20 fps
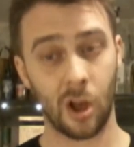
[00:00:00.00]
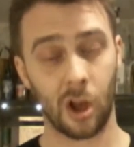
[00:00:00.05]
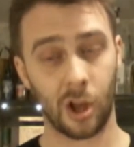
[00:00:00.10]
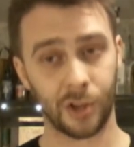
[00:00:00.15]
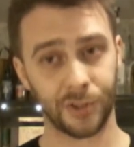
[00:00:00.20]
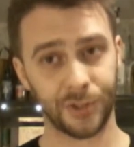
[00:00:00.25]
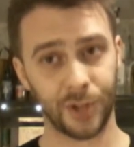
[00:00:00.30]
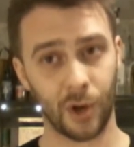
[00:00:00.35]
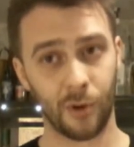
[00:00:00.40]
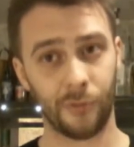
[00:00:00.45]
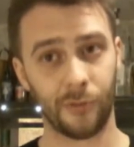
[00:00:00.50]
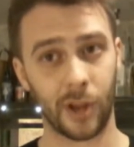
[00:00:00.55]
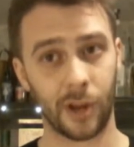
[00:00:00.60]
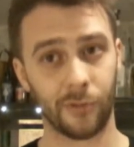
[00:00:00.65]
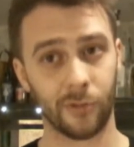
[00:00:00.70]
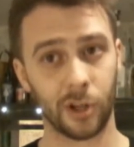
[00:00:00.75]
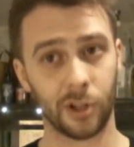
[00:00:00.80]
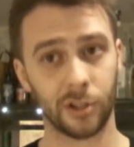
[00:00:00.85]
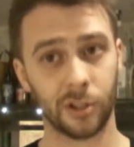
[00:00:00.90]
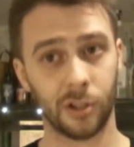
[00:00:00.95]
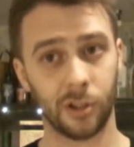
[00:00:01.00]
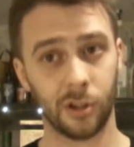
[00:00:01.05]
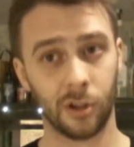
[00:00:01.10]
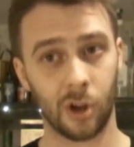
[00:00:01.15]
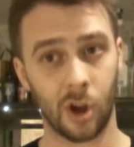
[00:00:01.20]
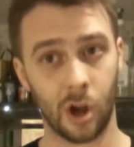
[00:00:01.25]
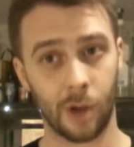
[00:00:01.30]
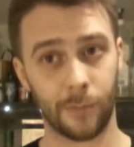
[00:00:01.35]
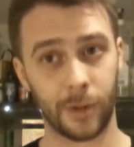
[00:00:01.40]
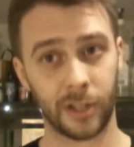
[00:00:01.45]
Also, favorite,
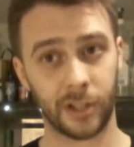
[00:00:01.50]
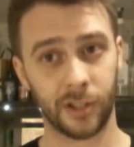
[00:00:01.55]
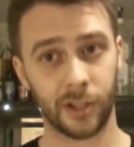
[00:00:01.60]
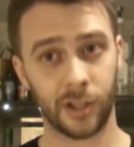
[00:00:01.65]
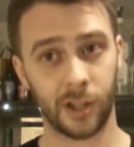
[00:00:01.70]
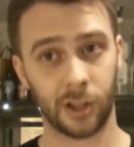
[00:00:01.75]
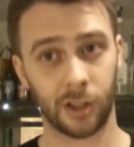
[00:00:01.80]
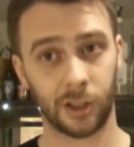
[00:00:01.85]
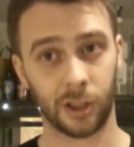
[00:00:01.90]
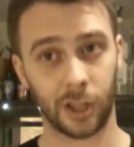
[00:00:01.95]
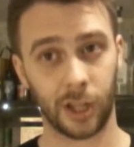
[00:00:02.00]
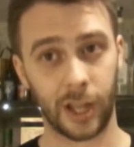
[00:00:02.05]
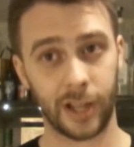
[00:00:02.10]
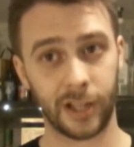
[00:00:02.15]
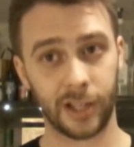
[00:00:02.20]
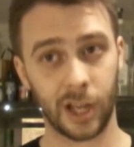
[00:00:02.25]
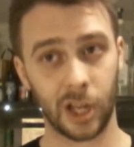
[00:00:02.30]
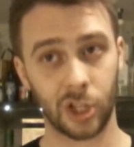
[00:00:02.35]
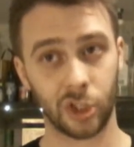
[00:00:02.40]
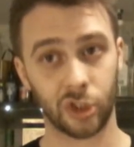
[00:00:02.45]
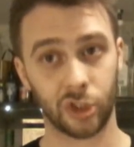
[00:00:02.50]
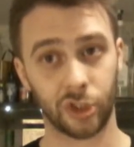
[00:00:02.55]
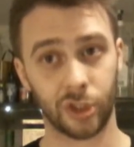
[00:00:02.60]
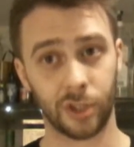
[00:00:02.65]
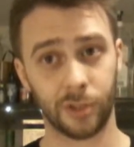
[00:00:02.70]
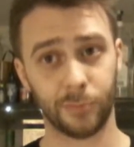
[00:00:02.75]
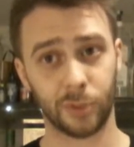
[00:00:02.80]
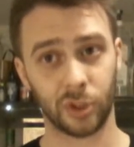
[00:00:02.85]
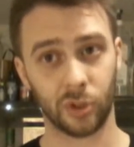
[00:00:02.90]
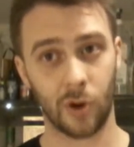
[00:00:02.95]
comment, like,
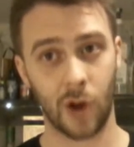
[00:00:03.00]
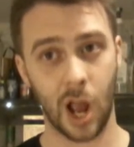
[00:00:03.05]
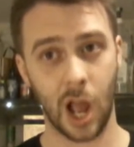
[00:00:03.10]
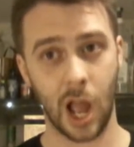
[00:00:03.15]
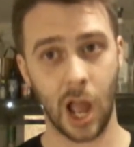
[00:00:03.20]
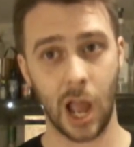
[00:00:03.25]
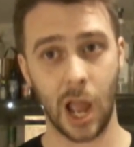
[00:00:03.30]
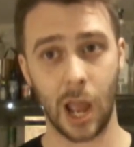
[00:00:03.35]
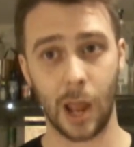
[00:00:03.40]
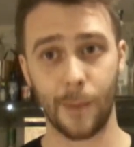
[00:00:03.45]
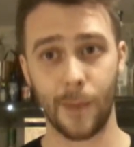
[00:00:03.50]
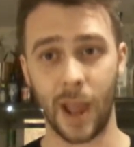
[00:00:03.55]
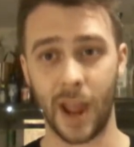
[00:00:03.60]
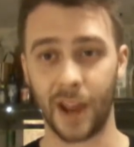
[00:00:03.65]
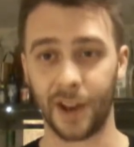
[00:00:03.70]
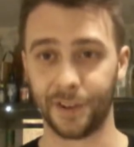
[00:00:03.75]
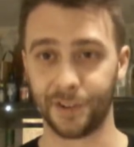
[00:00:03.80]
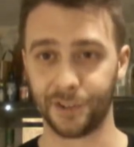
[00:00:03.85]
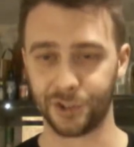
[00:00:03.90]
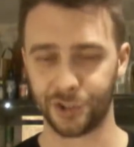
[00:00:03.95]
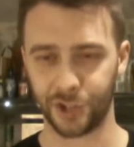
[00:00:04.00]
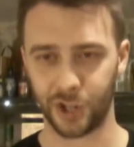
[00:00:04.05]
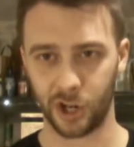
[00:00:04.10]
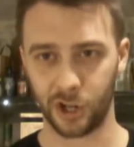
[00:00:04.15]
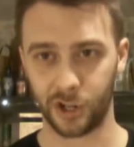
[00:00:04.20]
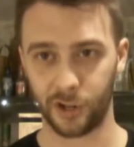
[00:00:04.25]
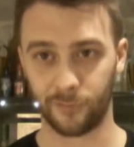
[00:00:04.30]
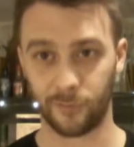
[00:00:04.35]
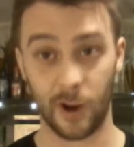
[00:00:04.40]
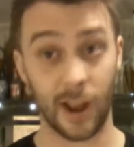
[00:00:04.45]
subscribe, and share
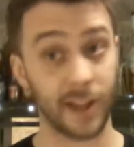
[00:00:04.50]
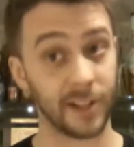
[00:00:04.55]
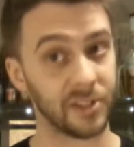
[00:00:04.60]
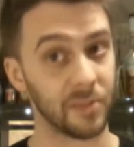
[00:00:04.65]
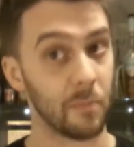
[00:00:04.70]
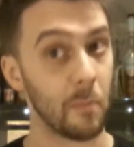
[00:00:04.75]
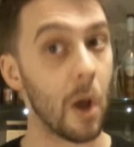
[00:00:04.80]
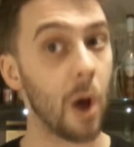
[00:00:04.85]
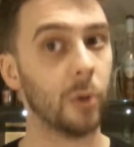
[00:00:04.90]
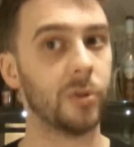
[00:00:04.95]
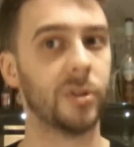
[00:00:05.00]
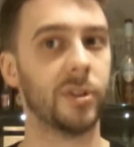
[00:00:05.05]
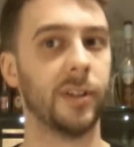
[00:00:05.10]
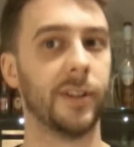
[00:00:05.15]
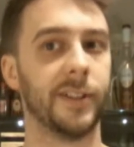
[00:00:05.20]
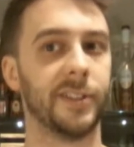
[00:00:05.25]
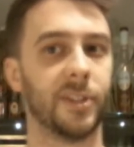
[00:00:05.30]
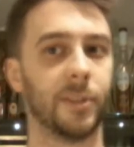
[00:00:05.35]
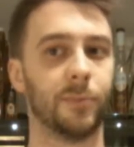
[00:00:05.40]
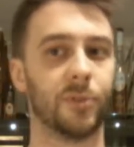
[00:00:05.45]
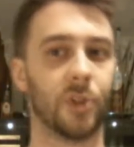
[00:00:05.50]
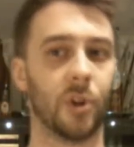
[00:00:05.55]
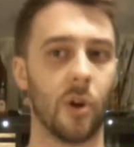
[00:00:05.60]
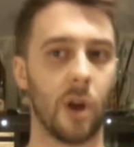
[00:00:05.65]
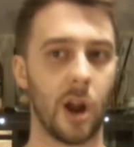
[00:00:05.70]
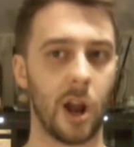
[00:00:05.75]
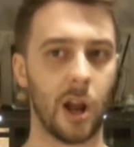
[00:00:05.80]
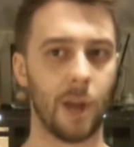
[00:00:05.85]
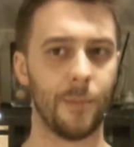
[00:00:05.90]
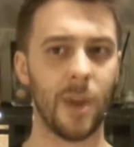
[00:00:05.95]
to your friends. Mostly
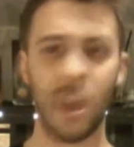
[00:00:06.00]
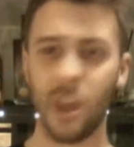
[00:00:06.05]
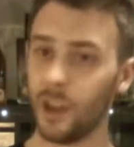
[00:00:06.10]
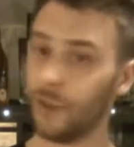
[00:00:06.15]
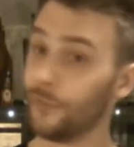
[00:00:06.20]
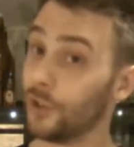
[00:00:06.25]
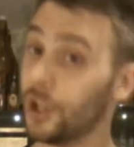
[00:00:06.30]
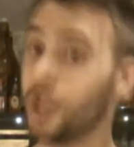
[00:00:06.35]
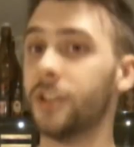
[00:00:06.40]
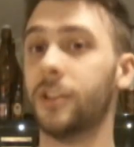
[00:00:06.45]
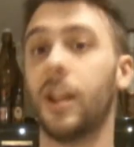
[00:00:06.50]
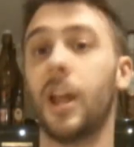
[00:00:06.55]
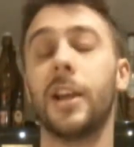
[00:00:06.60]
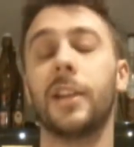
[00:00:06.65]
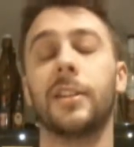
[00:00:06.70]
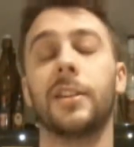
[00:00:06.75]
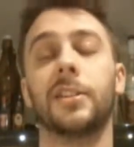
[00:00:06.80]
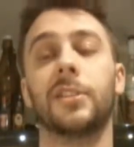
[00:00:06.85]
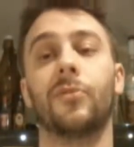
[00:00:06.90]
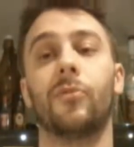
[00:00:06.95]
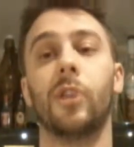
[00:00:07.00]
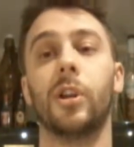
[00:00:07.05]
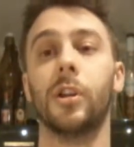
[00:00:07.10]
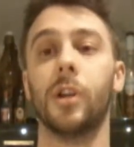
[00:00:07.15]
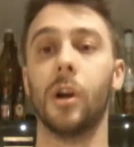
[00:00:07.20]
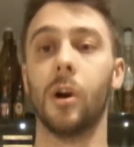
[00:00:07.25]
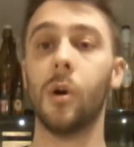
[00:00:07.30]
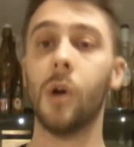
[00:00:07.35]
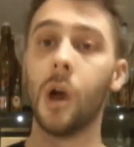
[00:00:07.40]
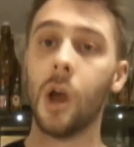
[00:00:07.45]
subscribe. If you didn't like this
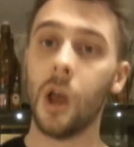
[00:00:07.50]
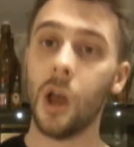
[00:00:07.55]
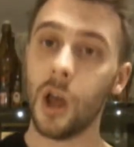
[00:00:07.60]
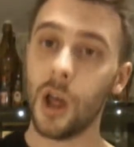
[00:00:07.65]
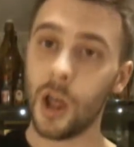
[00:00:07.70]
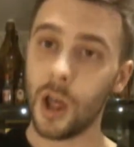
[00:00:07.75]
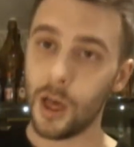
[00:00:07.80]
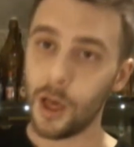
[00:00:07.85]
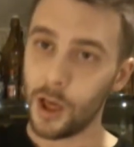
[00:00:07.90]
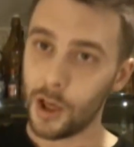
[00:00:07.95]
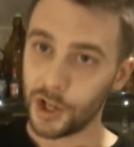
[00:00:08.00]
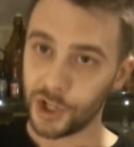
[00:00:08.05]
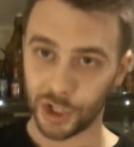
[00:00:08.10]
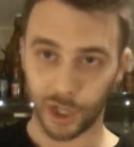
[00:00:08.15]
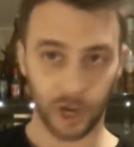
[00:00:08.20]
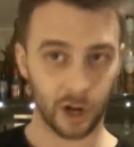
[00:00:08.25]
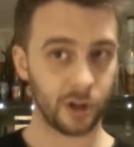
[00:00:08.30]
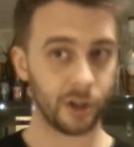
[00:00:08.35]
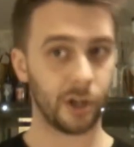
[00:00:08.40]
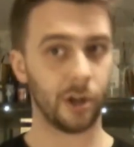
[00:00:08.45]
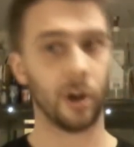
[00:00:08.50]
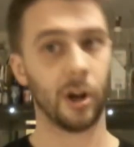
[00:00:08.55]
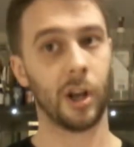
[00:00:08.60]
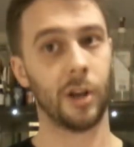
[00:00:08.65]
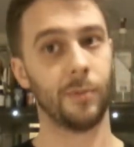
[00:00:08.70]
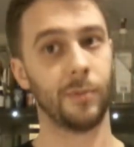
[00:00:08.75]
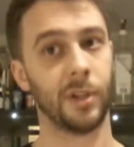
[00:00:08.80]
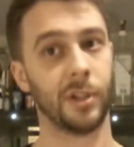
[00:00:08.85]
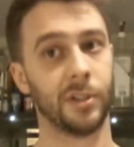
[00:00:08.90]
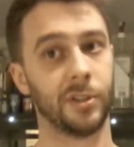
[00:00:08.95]
video, share to your
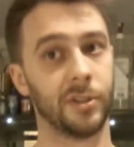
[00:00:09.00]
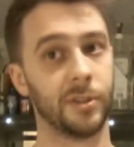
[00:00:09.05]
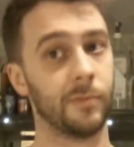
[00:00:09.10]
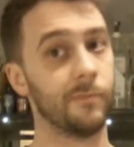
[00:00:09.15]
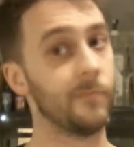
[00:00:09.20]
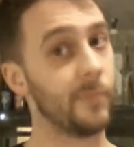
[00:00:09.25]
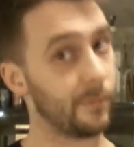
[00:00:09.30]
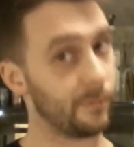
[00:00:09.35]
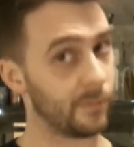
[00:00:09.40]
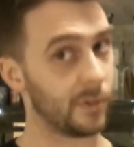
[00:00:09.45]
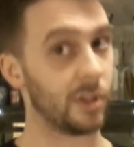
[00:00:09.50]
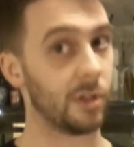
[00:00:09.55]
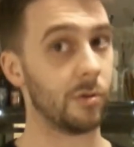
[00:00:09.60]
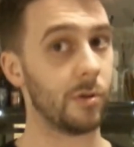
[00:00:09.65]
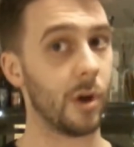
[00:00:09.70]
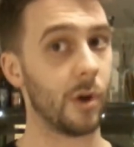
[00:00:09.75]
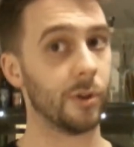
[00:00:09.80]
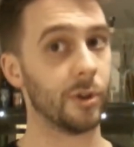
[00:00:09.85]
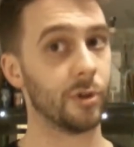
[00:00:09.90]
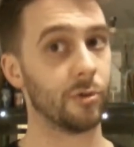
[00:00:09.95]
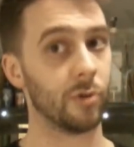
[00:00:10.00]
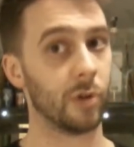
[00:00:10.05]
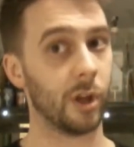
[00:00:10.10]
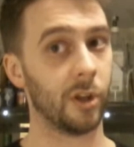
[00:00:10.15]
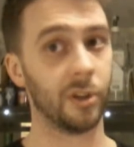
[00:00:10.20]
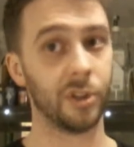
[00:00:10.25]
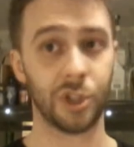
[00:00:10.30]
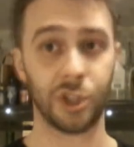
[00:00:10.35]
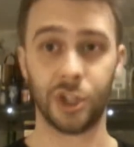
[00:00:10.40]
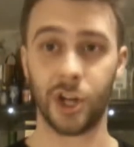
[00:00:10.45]
enemies. You know the
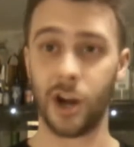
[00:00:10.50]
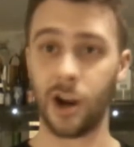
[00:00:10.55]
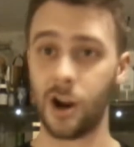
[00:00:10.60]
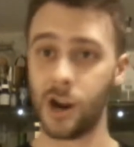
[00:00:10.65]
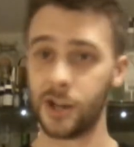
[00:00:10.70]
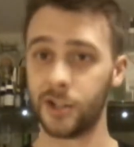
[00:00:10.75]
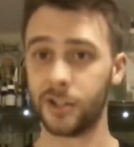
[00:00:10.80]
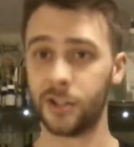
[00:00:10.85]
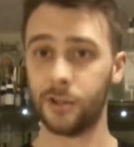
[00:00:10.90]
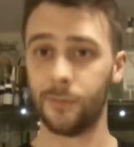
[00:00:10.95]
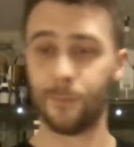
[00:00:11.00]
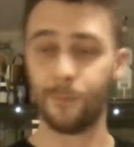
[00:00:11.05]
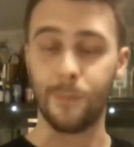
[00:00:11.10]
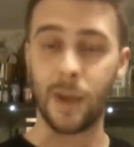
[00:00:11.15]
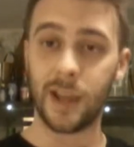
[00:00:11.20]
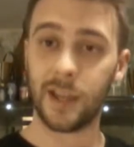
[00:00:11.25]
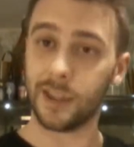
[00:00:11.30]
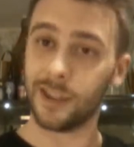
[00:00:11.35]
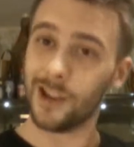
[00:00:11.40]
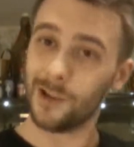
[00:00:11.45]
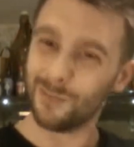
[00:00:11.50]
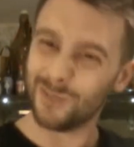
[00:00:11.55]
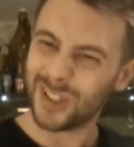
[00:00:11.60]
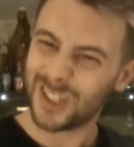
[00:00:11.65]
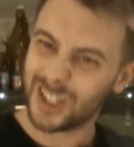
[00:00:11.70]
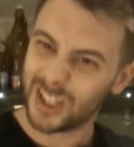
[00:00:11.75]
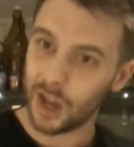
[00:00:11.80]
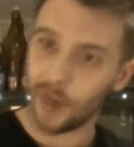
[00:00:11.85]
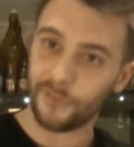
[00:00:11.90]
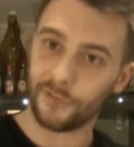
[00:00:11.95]
drill. Share it. Make them
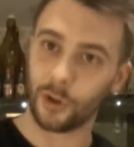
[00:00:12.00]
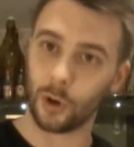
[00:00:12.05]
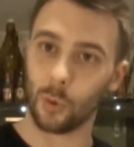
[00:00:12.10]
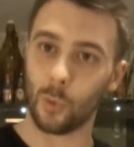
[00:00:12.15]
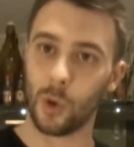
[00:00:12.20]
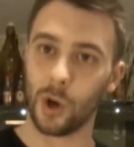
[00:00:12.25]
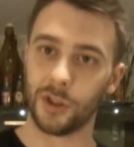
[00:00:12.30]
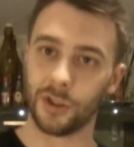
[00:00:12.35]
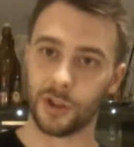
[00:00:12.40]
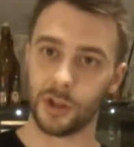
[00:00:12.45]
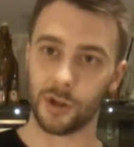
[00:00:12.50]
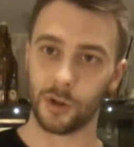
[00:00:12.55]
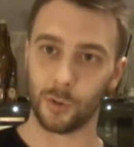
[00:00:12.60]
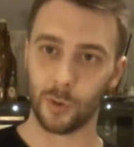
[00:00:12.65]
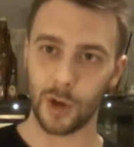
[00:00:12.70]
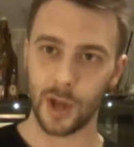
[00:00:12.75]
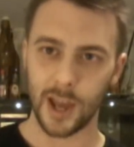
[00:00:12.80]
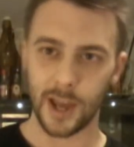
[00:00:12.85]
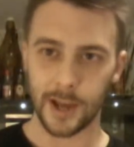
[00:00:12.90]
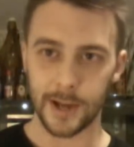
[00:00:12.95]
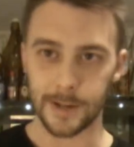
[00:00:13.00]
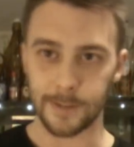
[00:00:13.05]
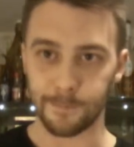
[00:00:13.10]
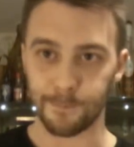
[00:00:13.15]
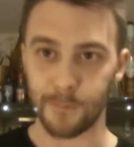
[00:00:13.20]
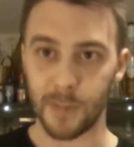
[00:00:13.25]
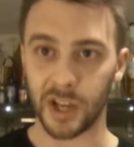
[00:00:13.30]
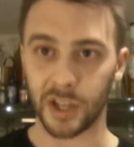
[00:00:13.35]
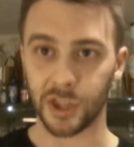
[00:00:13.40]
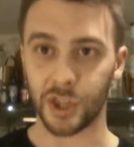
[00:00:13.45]
suffer with you.
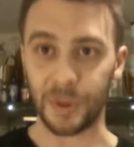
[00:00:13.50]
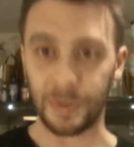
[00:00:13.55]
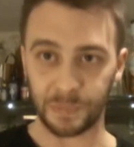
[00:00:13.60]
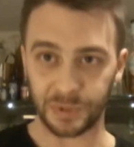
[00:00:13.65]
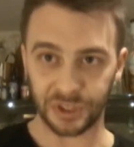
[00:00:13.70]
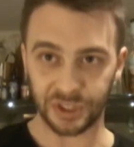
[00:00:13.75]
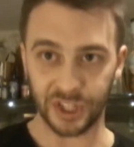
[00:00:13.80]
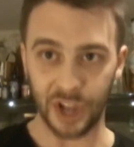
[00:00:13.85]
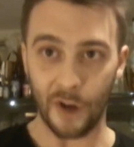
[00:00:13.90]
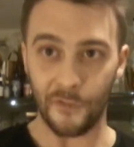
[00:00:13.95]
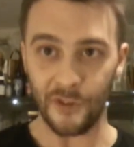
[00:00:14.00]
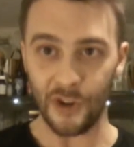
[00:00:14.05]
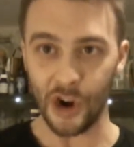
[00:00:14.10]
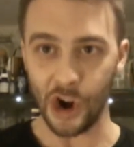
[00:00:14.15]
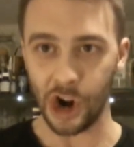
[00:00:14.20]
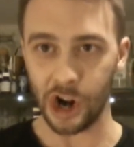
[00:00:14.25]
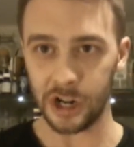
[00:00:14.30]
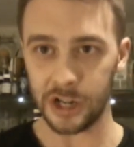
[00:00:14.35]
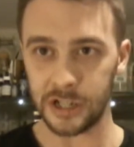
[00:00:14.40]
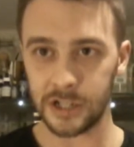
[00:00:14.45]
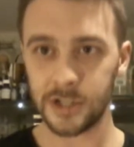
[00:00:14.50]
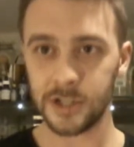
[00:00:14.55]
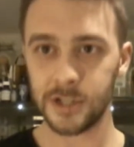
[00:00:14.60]
Make them suffer!